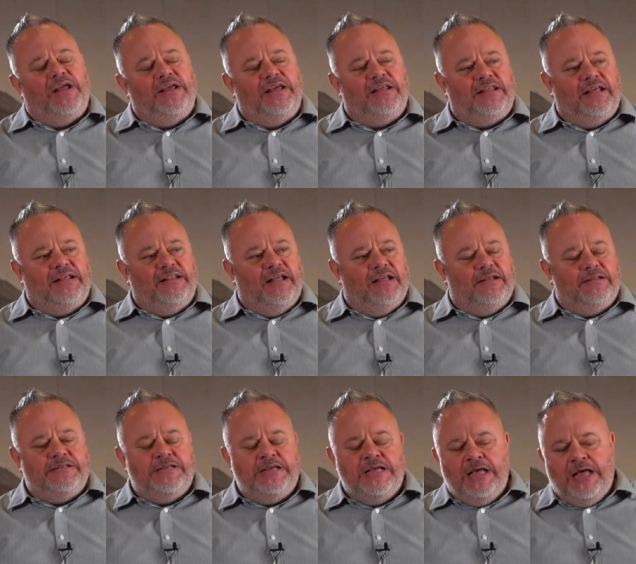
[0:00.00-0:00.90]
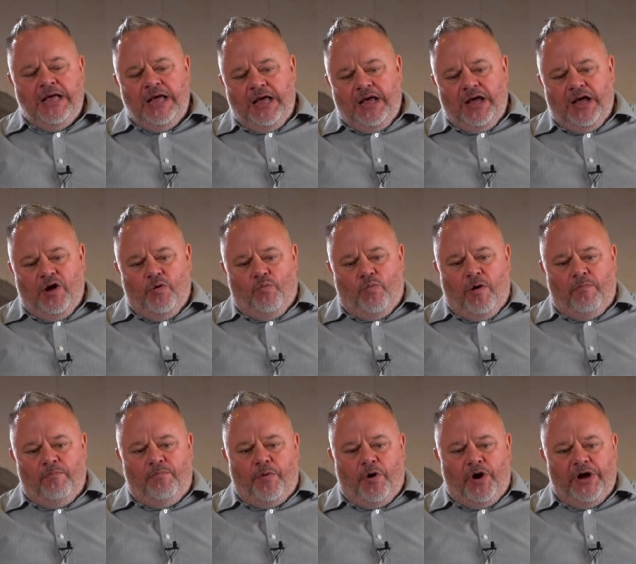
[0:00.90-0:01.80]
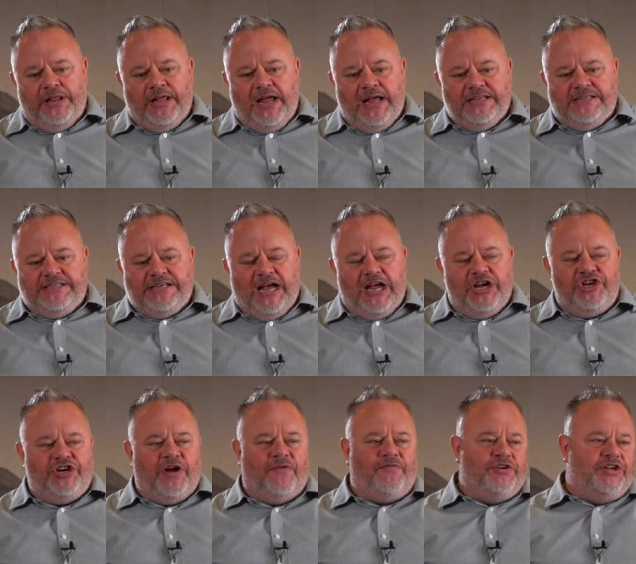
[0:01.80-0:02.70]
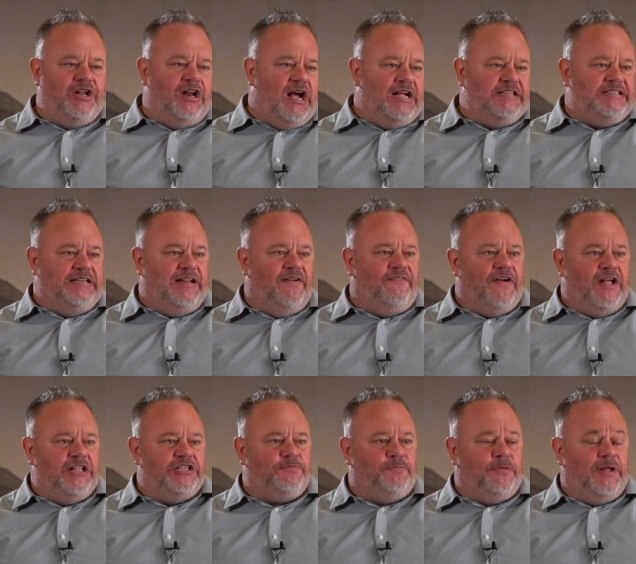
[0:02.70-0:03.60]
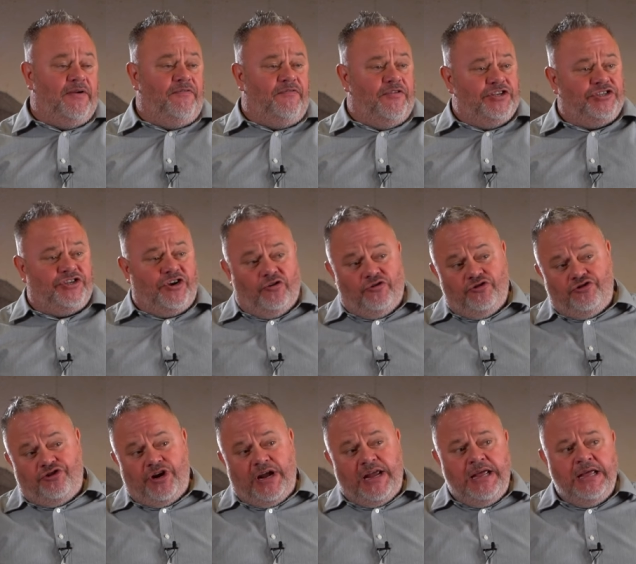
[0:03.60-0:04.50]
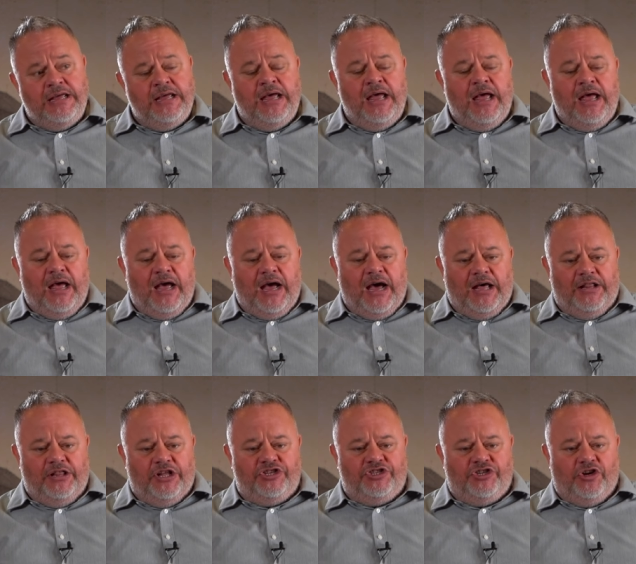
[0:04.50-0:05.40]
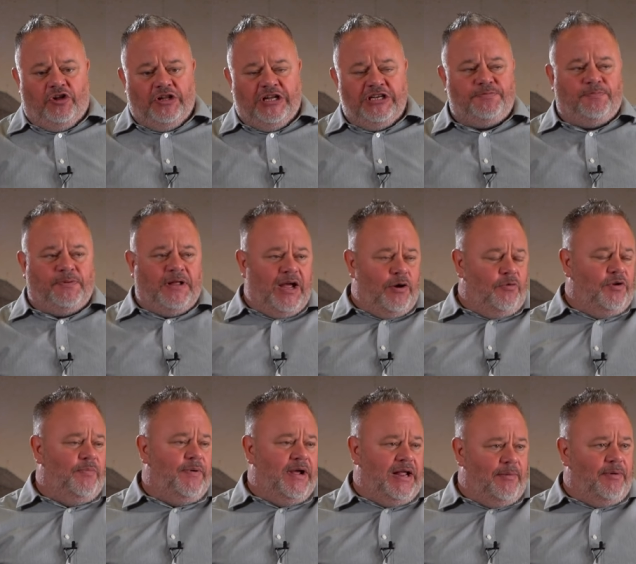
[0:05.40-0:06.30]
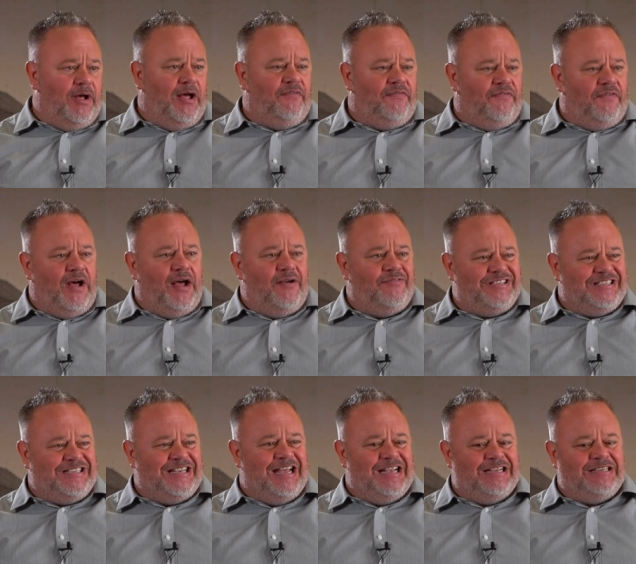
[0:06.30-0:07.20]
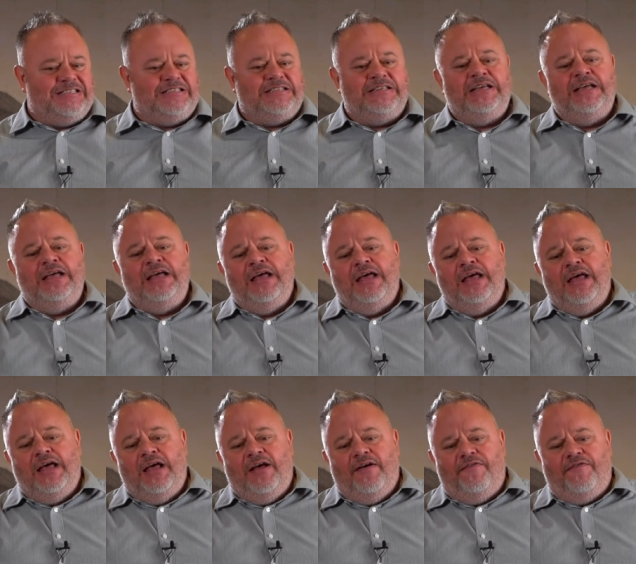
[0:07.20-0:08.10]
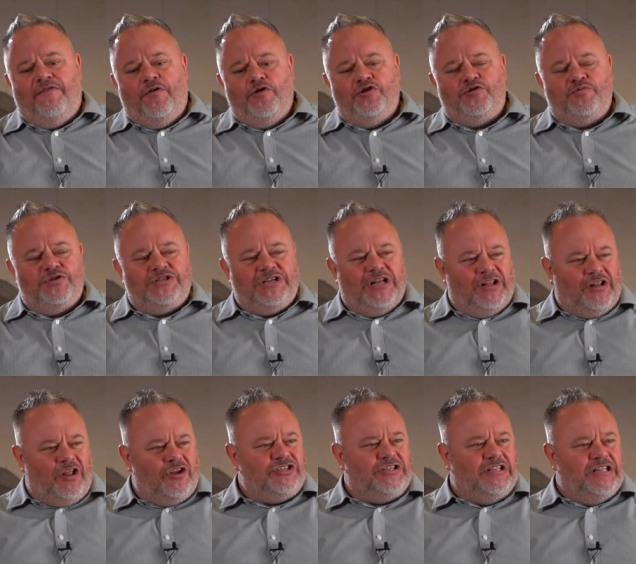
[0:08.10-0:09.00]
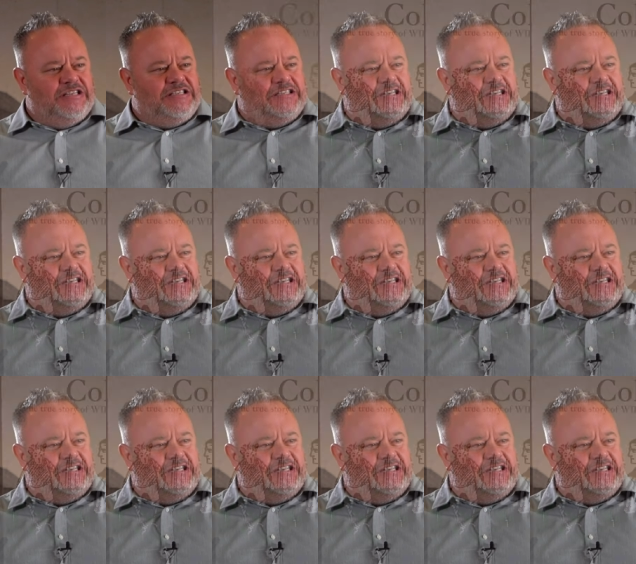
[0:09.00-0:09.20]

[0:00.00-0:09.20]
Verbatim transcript: You think that at one point the entire Sheffield United defence played for its country, and the tallest player would have been about five six. Foulkes was colossal at